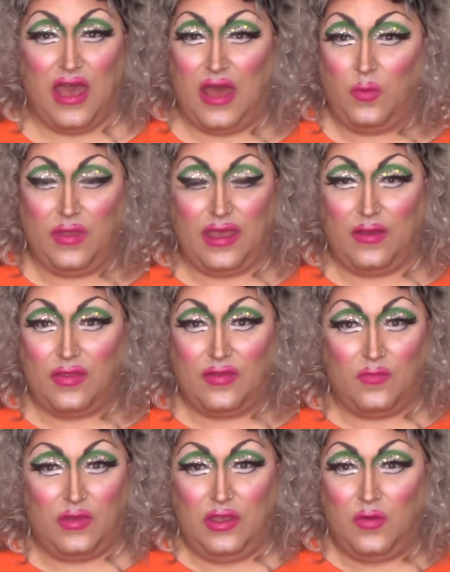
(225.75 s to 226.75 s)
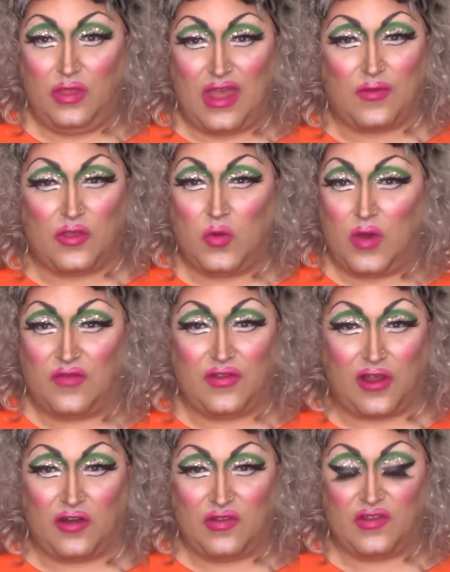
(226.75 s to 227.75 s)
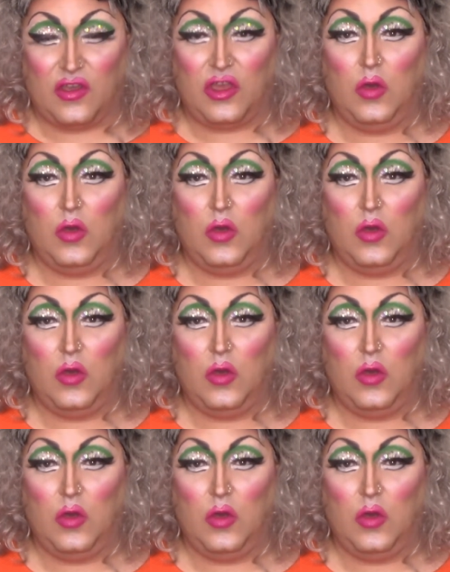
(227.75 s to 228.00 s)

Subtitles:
And really, that's what you want for your entrance look.